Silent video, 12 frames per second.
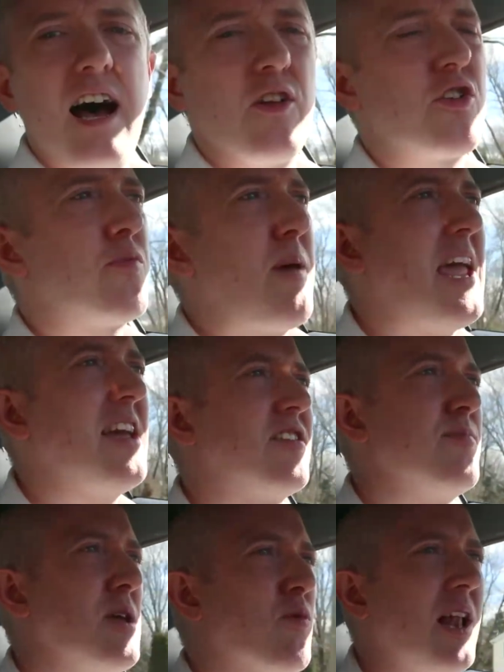dollars
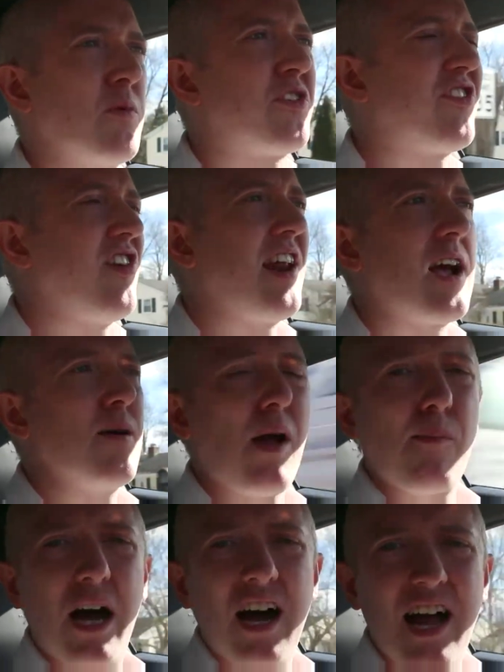paid to me while I was sitting on
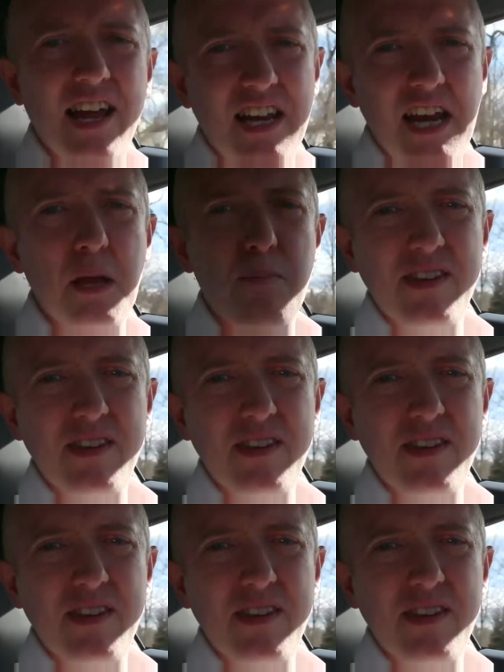my behind eating